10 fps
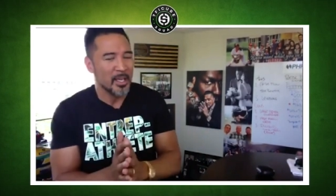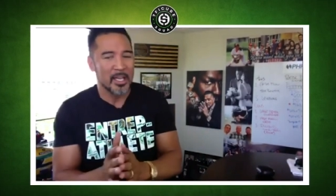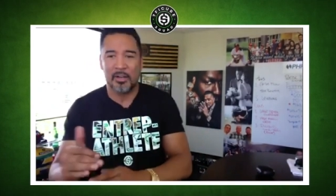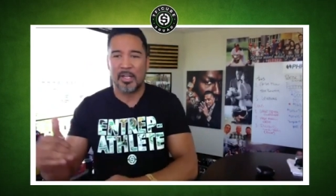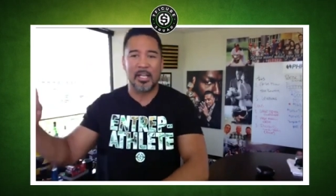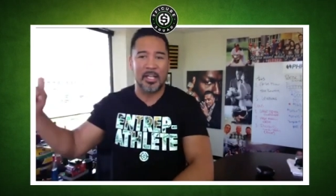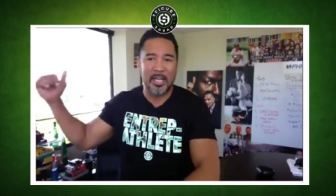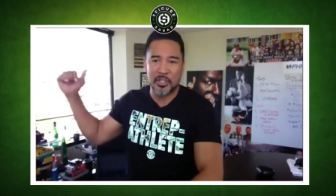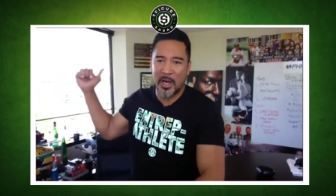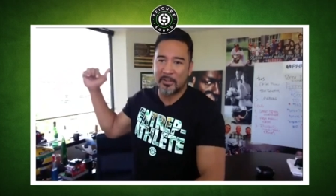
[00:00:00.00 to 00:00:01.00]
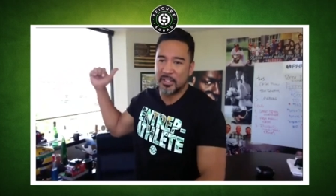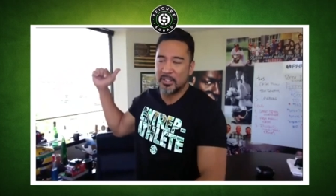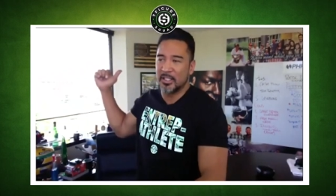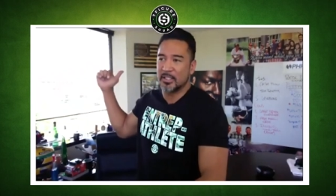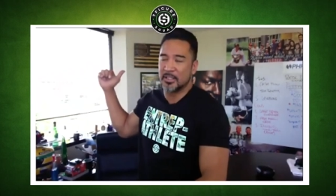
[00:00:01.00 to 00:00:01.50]
You know, you, you get drafted
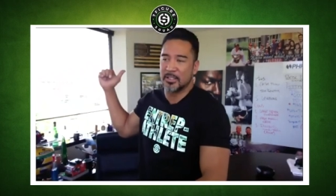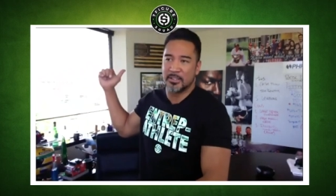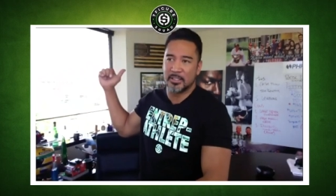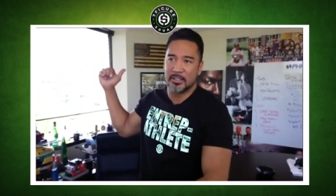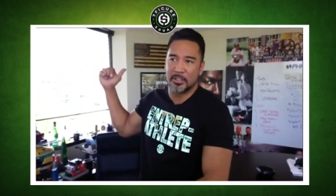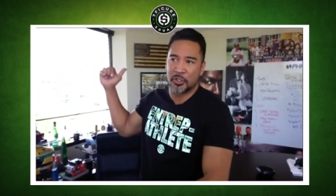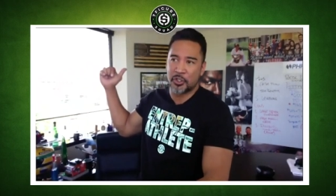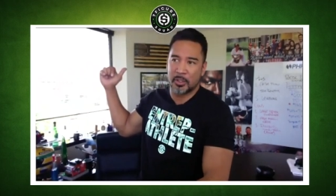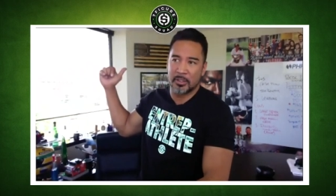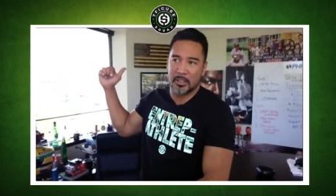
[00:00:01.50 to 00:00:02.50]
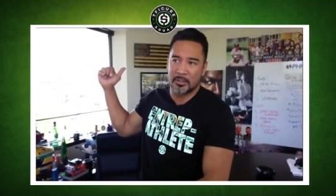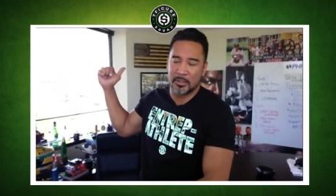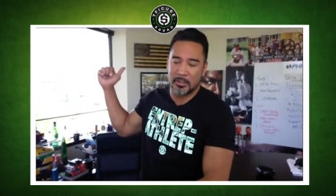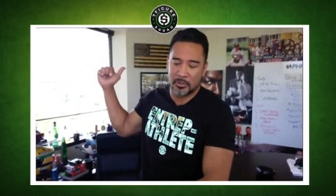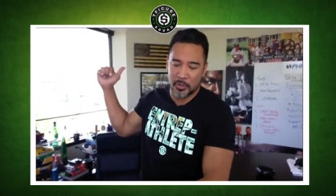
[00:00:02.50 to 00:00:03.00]
to to, to, the, to
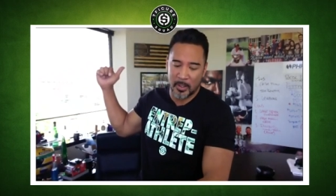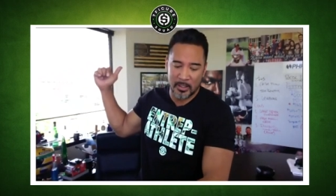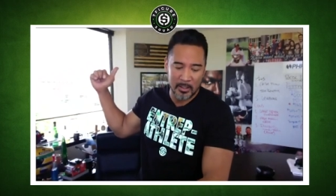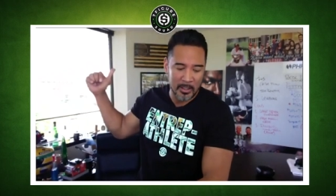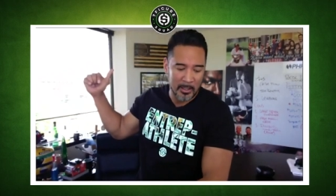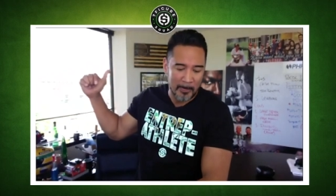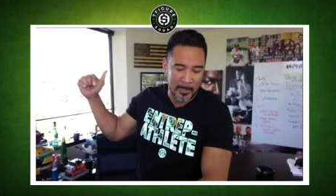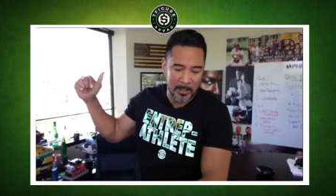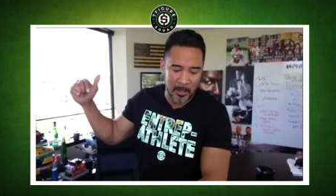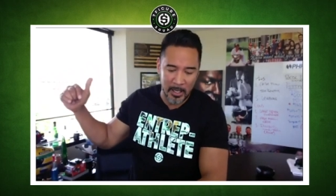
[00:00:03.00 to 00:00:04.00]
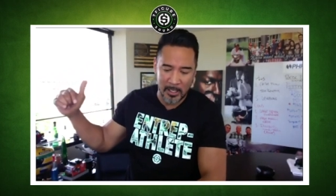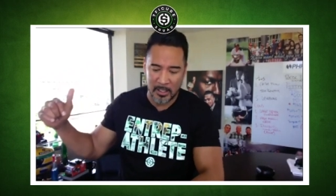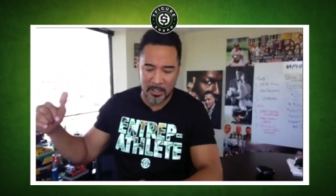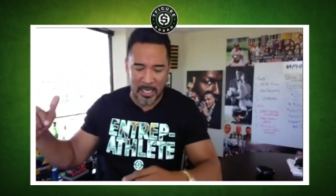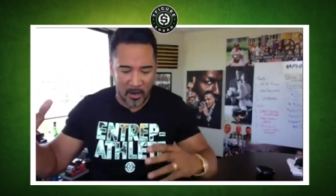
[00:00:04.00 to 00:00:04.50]
Detroit. You know, and you
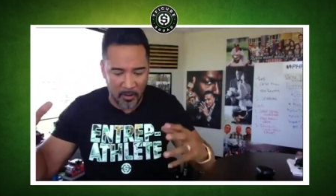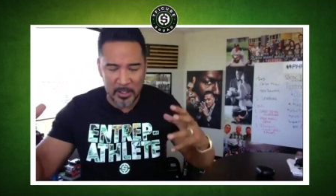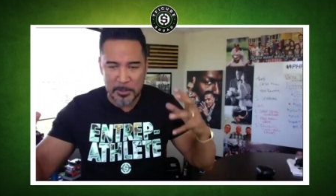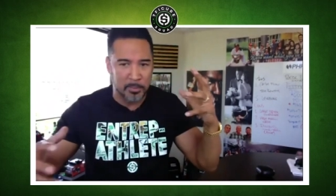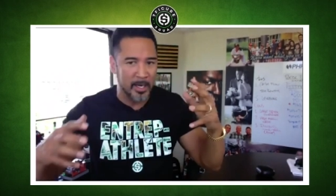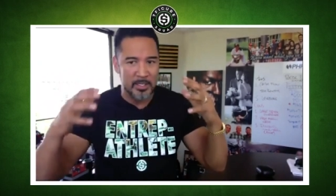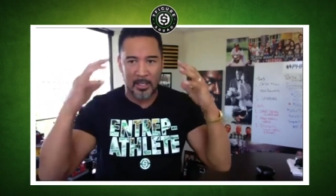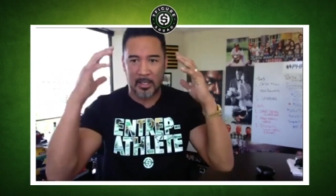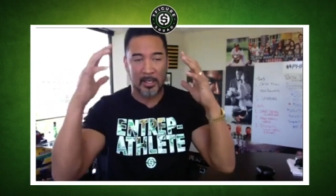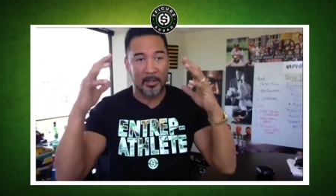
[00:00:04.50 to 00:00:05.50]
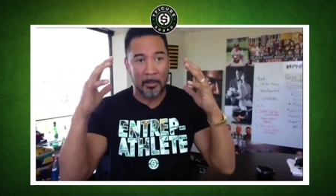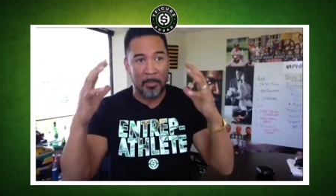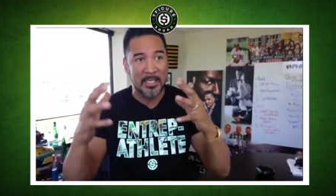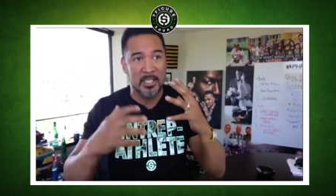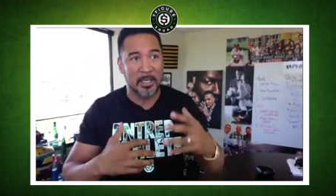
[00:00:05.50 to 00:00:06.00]
got all these players are, are, the
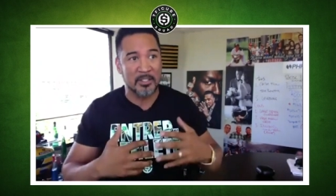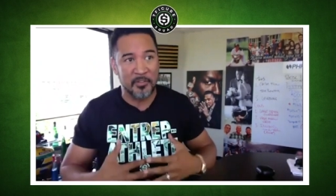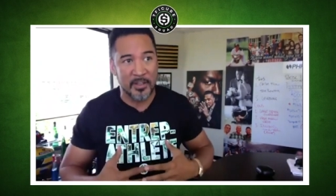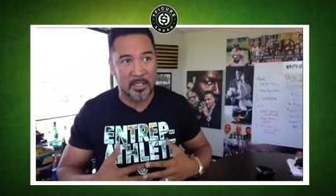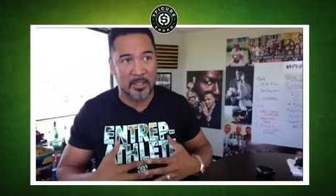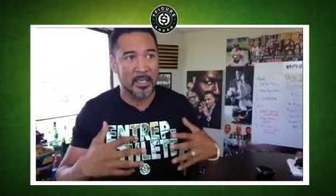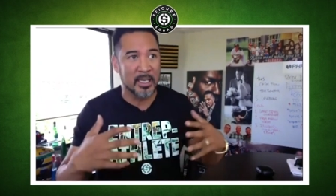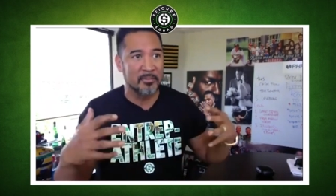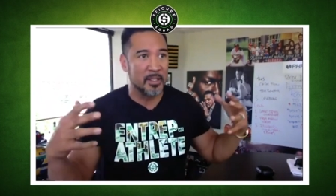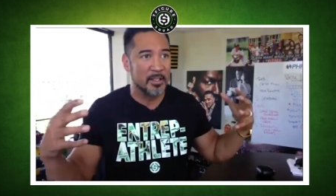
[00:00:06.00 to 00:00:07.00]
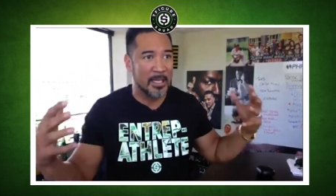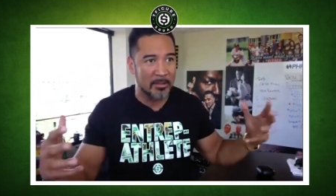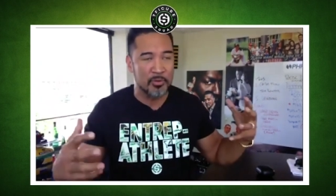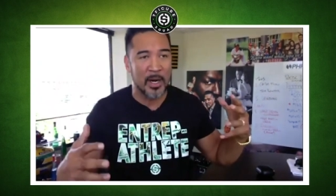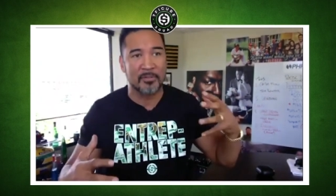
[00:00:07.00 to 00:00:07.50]
best of the best, physically gifted. They got
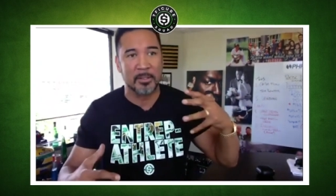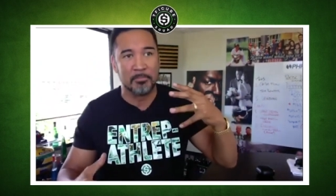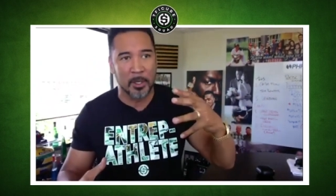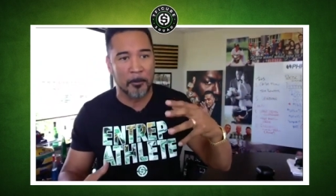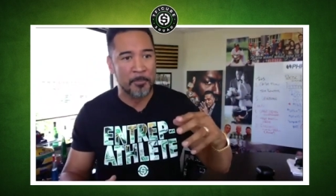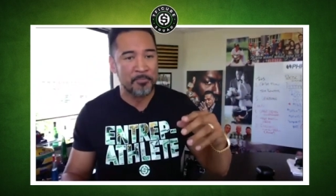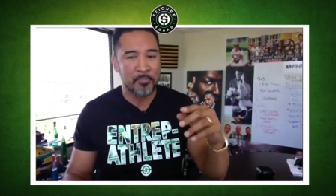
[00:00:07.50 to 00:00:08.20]
drafted. Boom.